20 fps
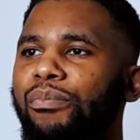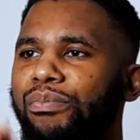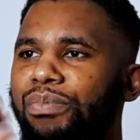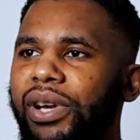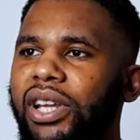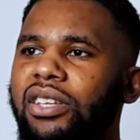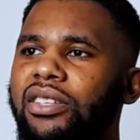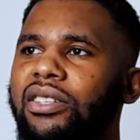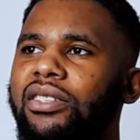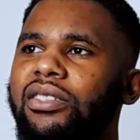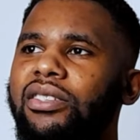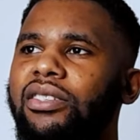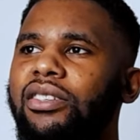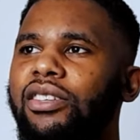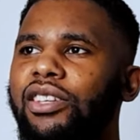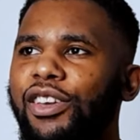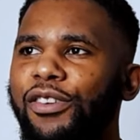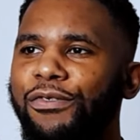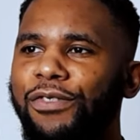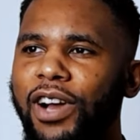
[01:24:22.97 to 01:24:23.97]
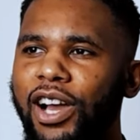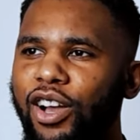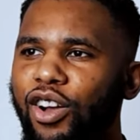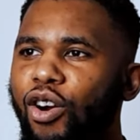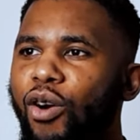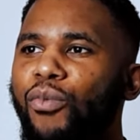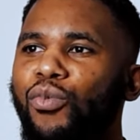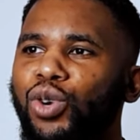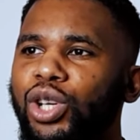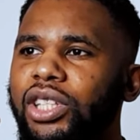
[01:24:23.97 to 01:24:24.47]
please if i
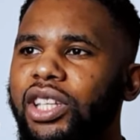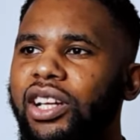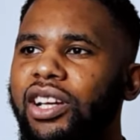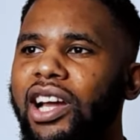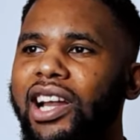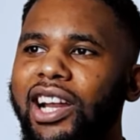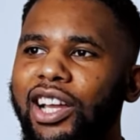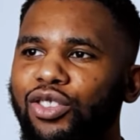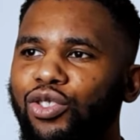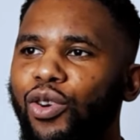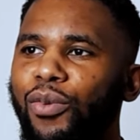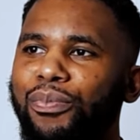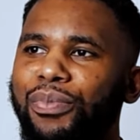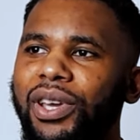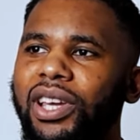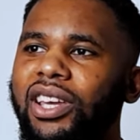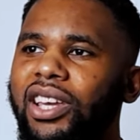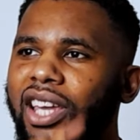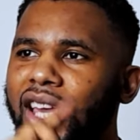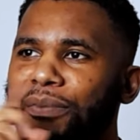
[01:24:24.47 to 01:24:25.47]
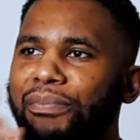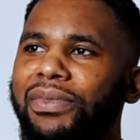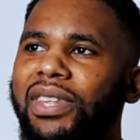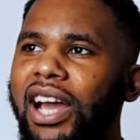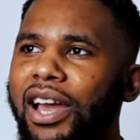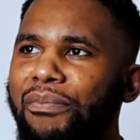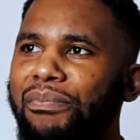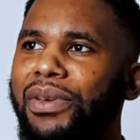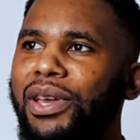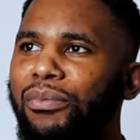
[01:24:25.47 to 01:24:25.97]
come with another topic keep
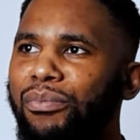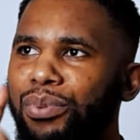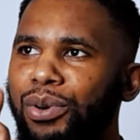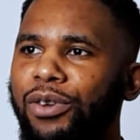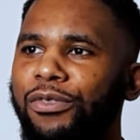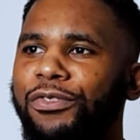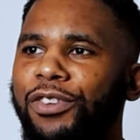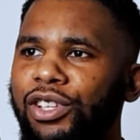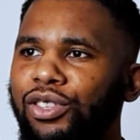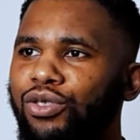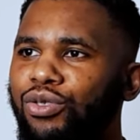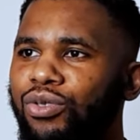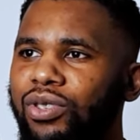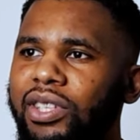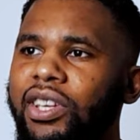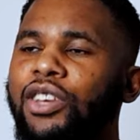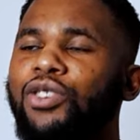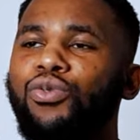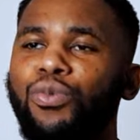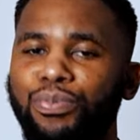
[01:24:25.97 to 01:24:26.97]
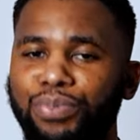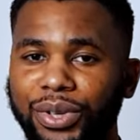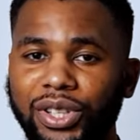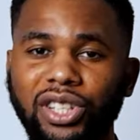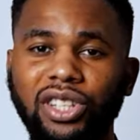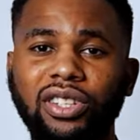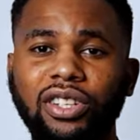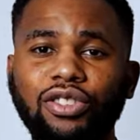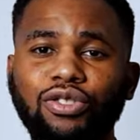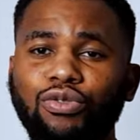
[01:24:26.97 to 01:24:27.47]
typing prophet you say you
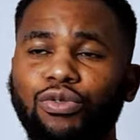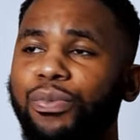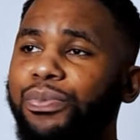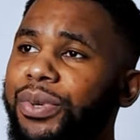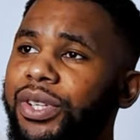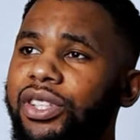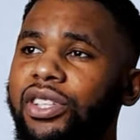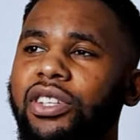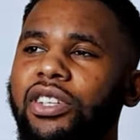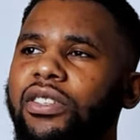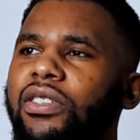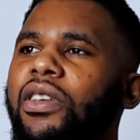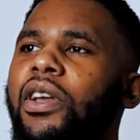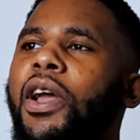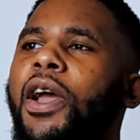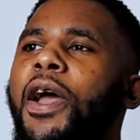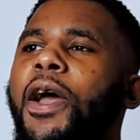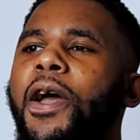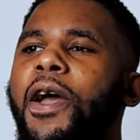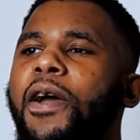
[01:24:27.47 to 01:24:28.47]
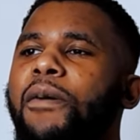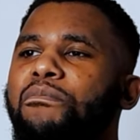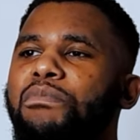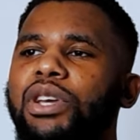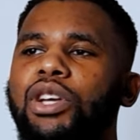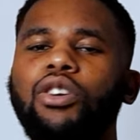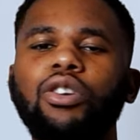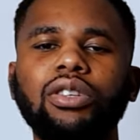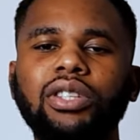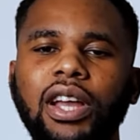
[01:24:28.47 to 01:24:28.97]
preach this you preach this
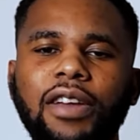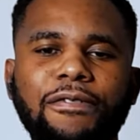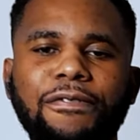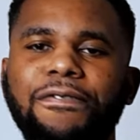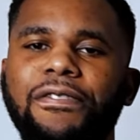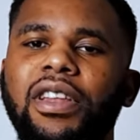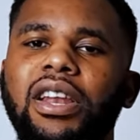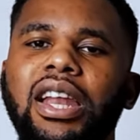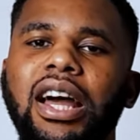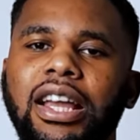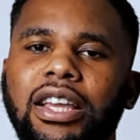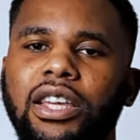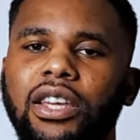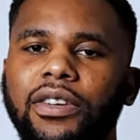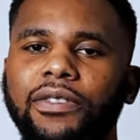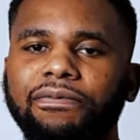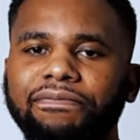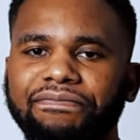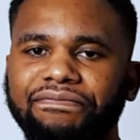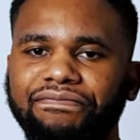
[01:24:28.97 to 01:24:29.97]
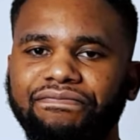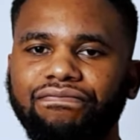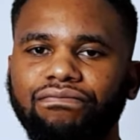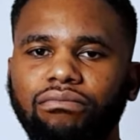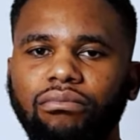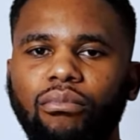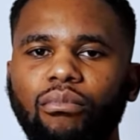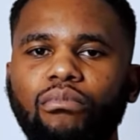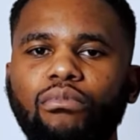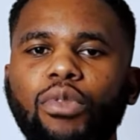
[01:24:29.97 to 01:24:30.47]
because i feel like
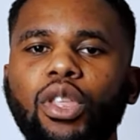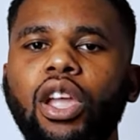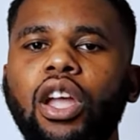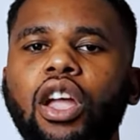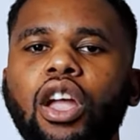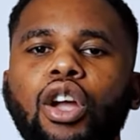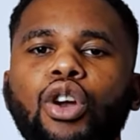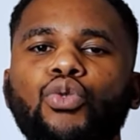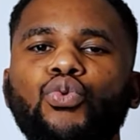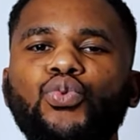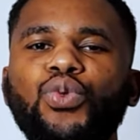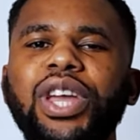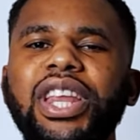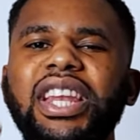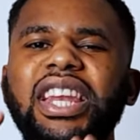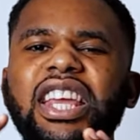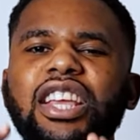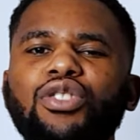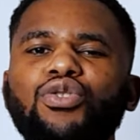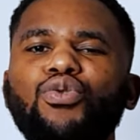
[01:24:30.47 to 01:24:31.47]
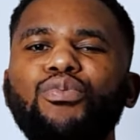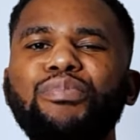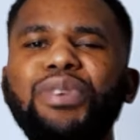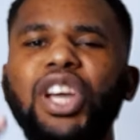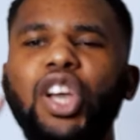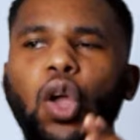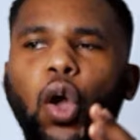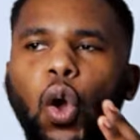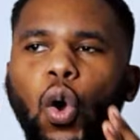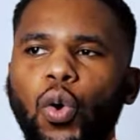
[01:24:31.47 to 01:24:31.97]
we need to
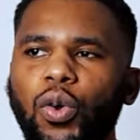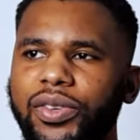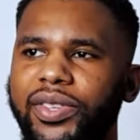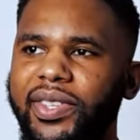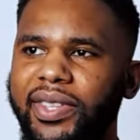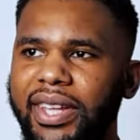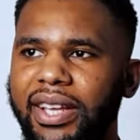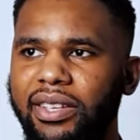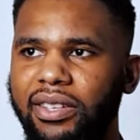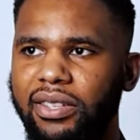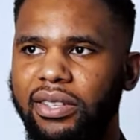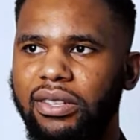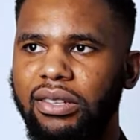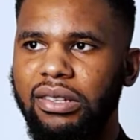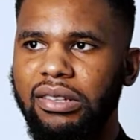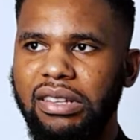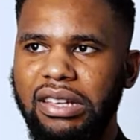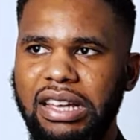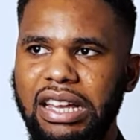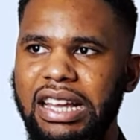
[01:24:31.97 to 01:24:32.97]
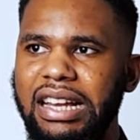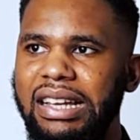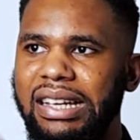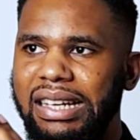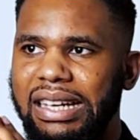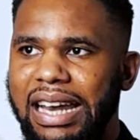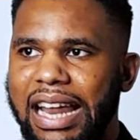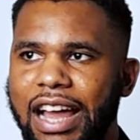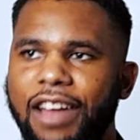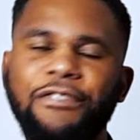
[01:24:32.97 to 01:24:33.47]
be constant
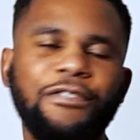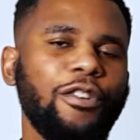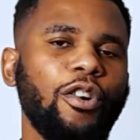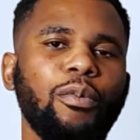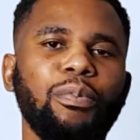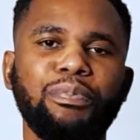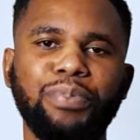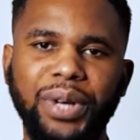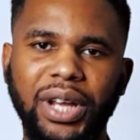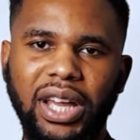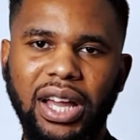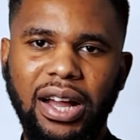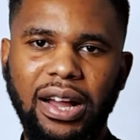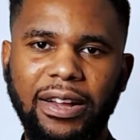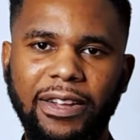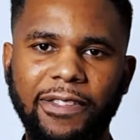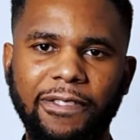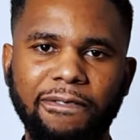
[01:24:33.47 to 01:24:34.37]
in life of prayer.